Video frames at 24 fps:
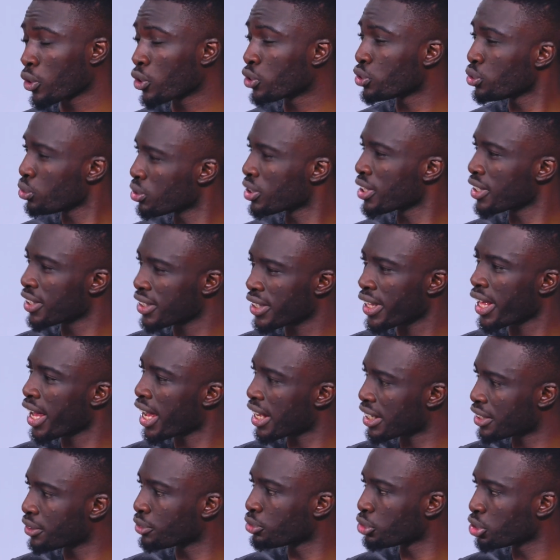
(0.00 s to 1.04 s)
Or do you think they
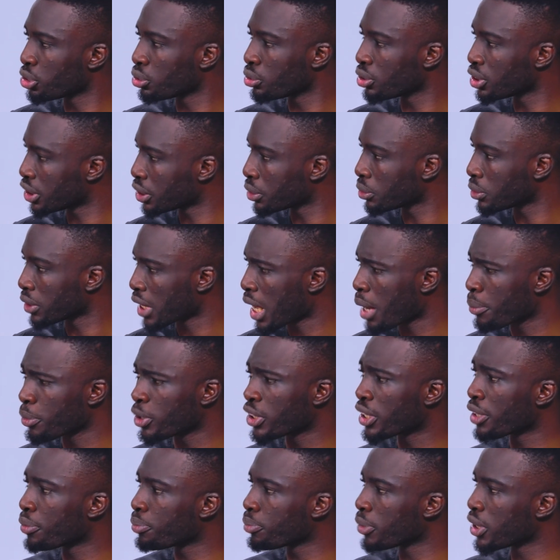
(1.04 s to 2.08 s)
are the real deal now? I
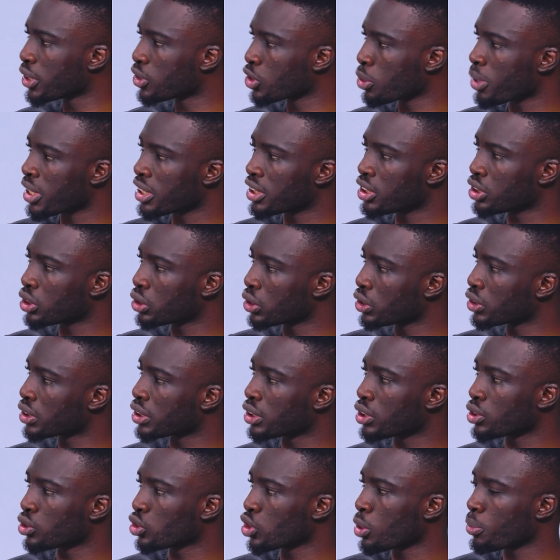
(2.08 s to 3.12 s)
mean, they made some additions
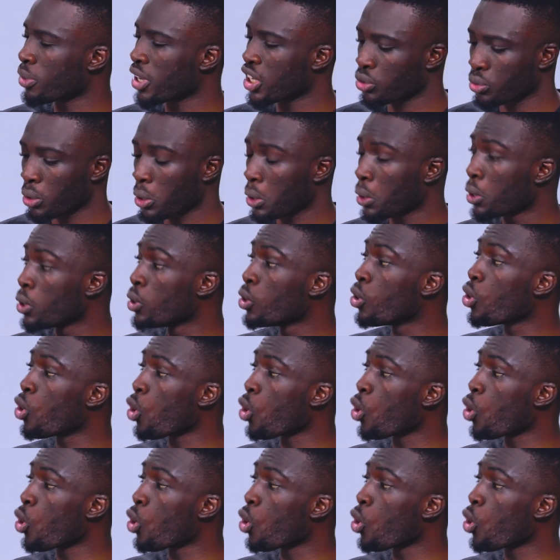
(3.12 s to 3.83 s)
in the summer as well.